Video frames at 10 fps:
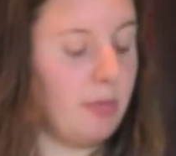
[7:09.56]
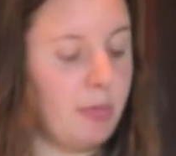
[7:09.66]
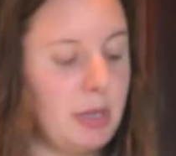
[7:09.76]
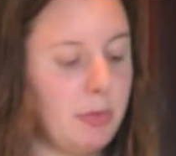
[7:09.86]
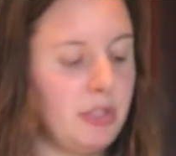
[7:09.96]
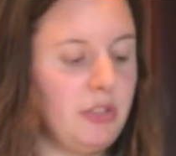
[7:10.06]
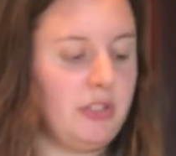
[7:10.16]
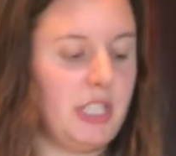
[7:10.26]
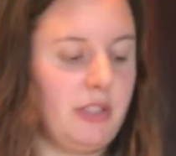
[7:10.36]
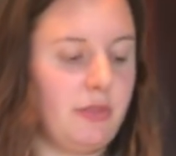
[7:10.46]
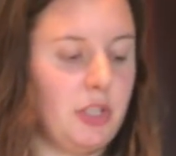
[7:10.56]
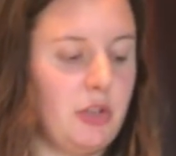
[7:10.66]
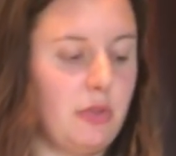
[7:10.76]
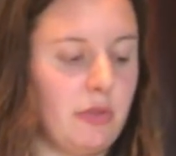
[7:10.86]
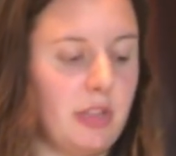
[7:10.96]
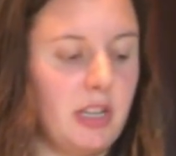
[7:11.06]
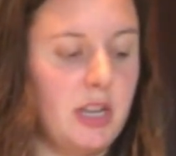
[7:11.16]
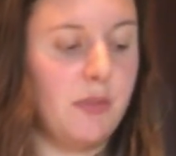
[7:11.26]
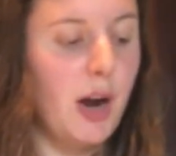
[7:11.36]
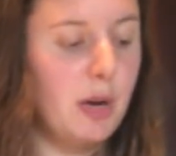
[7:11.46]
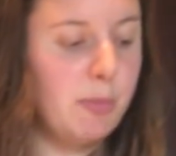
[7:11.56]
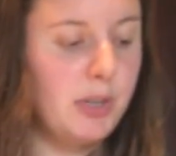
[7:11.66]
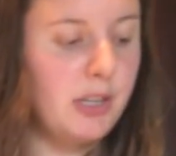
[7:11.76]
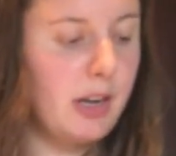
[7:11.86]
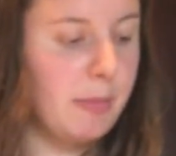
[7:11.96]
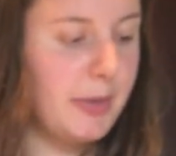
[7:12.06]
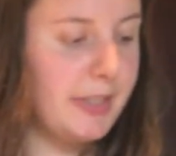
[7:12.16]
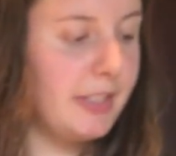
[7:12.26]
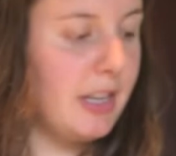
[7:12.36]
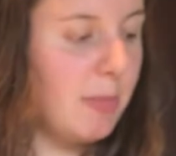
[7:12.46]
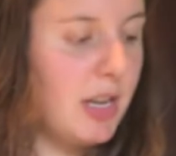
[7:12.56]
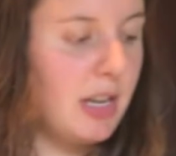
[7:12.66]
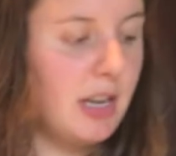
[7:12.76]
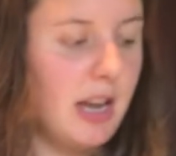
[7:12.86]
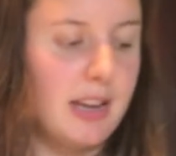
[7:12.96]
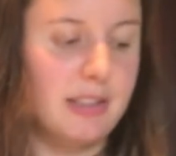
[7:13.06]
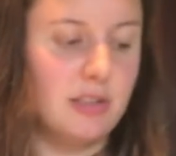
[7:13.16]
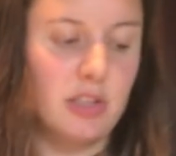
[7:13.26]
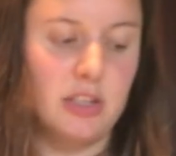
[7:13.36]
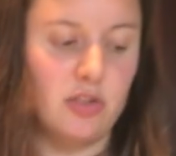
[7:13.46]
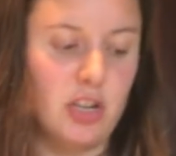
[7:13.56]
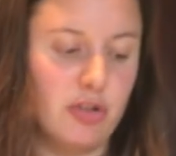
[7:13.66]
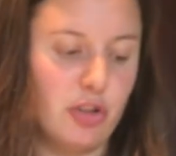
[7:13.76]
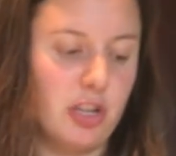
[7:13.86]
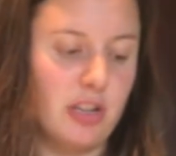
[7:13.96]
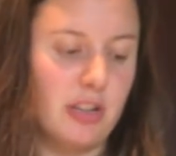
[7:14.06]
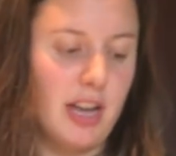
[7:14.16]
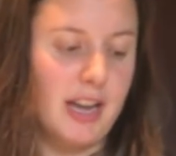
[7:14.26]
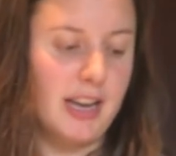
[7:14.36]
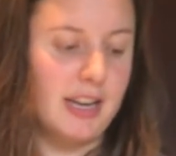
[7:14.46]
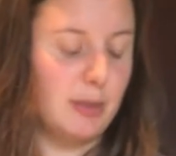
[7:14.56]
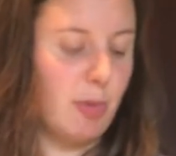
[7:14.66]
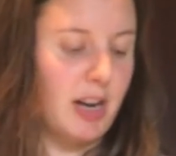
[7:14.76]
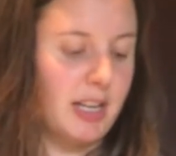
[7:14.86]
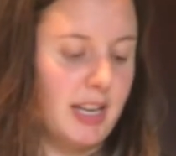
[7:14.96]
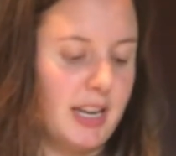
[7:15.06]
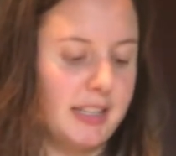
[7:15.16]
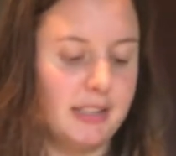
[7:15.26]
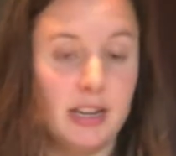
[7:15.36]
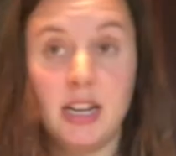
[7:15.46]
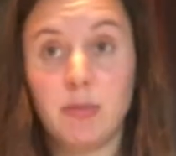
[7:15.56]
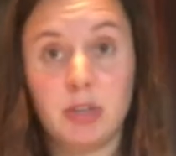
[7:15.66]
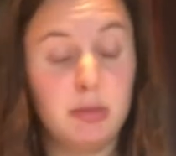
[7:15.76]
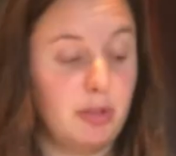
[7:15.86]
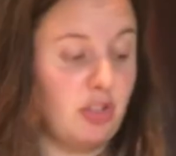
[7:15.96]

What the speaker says: people use it to relieve heartburn, upset stomach, indigestion, headaches, body aches, pretty much